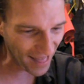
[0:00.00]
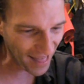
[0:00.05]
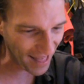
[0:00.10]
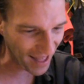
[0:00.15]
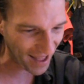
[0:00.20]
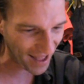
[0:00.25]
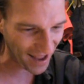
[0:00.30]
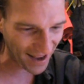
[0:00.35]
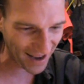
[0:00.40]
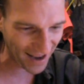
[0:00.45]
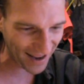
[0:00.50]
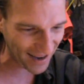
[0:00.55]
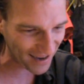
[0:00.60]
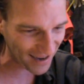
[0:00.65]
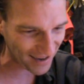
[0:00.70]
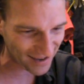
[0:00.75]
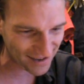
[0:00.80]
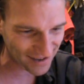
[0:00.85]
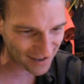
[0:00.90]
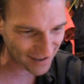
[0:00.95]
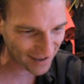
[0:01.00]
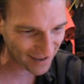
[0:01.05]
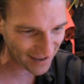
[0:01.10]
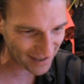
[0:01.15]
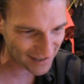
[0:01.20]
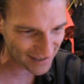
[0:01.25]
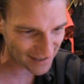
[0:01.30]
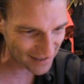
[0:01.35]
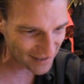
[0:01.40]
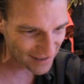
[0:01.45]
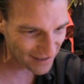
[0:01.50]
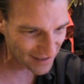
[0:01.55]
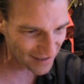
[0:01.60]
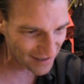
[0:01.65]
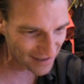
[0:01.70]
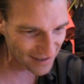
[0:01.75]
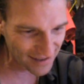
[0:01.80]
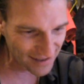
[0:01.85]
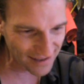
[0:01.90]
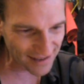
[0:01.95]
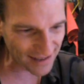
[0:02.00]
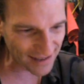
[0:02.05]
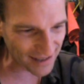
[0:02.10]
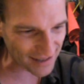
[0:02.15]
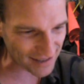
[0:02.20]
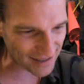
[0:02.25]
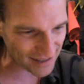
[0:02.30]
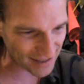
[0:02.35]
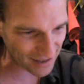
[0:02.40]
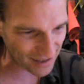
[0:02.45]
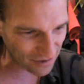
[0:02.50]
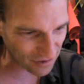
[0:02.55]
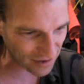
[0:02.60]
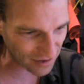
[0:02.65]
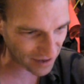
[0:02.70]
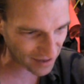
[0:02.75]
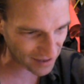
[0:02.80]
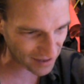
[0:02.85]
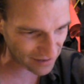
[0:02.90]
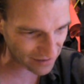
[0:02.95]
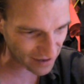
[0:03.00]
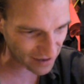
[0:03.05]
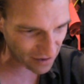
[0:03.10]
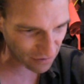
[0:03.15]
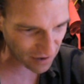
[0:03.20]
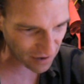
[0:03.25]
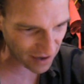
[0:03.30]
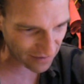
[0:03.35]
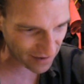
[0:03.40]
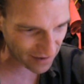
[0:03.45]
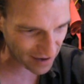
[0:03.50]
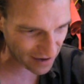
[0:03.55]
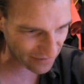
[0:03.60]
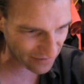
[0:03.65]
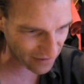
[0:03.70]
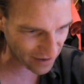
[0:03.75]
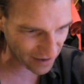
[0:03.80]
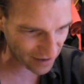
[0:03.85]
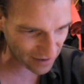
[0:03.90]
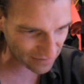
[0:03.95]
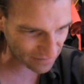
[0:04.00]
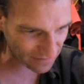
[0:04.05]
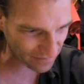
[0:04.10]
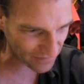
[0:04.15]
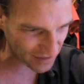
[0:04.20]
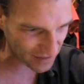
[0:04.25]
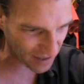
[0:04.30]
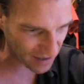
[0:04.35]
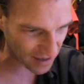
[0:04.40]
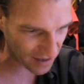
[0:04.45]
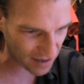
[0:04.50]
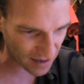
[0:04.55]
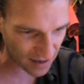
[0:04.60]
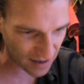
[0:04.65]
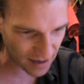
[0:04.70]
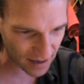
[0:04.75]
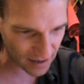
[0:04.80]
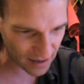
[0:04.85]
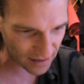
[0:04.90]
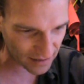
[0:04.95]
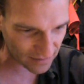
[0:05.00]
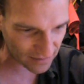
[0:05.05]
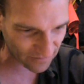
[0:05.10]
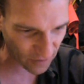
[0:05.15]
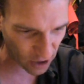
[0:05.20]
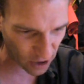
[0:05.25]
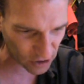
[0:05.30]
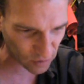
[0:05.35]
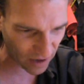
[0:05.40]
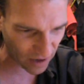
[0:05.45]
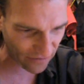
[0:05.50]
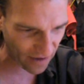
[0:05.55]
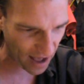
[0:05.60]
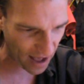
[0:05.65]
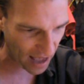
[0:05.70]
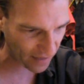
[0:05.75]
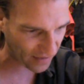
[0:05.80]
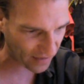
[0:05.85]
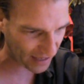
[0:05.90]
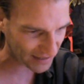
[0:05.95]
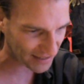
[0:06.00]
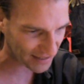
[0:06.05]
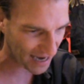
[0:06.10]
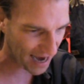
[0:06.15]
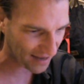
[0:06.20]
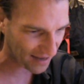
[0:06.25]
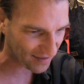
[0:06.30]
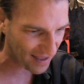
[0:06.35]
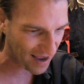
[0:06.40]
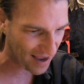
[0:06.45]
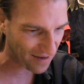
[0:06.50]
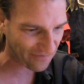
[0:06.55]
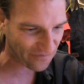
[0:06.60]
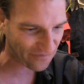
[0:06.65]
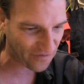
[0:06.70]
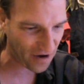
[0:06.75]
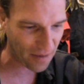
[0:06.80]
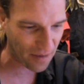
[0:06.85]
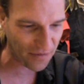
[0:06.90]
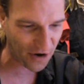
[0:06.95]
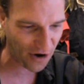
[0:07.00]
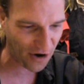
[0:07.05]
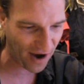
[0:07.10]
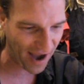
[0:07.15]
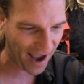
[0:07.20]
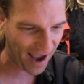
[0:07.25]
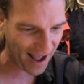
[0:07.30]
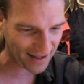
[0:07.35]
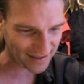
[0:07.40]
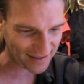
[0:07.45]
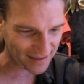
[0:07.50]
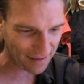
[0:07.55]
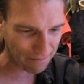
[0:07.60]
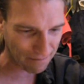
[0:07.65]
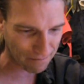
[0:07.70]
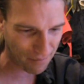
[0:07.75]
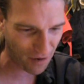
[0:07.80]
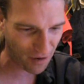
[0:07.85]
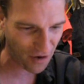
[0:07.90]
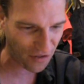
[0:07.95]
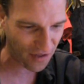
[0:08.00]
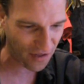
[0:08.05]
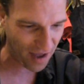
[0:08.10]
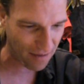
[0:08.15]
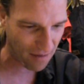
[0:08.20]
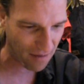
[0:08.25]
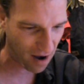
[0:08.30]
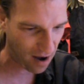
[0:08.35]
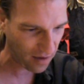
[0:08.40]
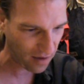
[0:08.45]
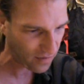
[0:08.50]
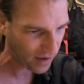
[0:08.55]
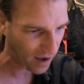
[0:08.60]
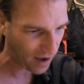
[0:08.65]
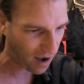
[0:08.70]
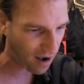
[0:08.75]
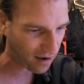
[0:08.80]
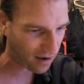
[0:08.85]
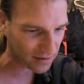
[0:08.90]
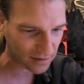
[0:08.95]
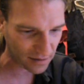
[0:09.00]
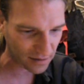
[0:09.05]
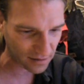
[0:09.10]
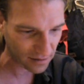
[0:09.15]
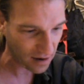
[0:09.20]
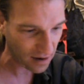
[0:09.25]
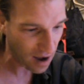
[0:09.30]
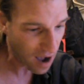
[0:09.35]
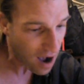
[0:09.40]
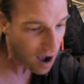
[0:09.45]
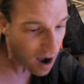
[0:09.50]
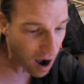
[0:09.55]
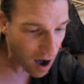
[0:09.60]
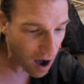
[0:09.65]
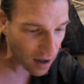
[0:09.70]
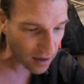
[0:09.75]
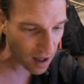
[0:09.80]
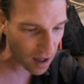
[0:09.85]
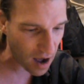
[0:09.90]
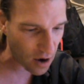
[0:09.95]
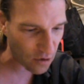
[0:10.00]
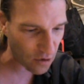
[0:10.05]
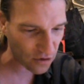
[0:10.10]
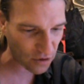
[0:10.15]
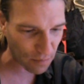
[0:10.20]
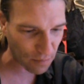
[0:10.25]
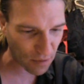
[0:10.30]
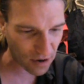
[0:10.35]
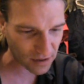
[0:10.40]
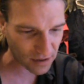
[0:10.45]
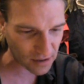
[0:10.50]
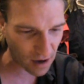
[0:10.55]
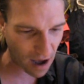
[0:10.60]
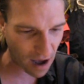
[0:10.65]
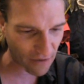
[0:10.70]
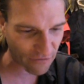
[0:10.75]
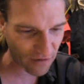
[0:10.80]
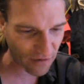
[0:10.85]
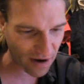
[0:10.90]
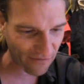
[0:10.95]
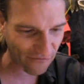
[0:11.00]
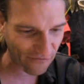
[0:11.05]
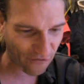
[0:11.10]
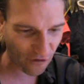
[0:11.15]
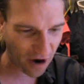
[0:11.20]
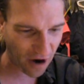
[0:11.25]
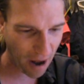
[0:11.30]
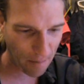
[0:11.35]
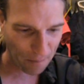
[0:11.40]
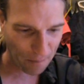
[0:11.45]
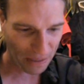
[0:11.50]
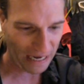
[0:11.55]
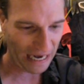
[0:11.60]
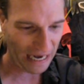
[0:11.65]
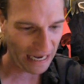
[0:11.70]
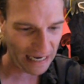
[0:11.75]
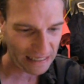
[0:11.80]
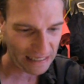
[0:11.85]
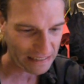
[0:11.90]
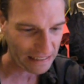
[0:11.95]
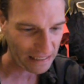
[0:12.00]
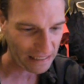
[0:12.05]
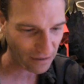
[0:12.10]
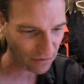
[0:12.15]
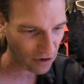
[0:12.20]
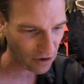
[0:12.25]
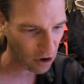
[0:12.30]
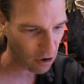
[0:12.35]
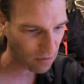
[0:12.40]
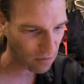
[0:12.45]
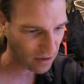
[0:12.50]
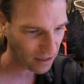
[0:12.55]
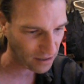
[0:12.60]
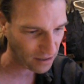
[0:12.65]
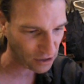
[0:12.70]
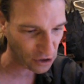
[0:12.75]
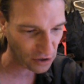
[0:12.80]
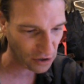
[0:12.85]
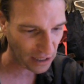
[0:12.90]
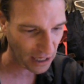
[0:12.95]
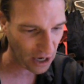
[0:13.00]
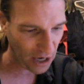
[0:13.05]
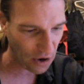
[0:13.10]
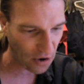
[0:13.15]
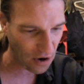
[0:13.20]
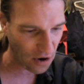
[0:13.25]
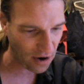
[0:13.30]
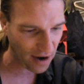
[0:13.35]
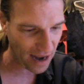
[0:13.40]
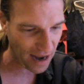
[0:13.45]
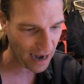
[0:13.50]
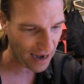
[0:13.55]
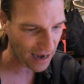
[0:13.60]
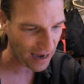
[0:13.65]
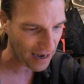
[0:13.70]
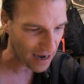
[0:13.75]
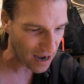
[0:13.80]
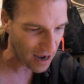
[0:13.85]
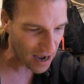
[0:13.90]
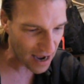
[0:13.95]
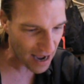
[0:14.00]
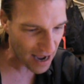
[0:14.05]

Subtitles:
Ah, Christ. Let's see, where do I leave off? Wave offering. Verse 25, then take them from their hands and burn them on the altar, along with the burnt offering for a pleasing aroma to the Lord, and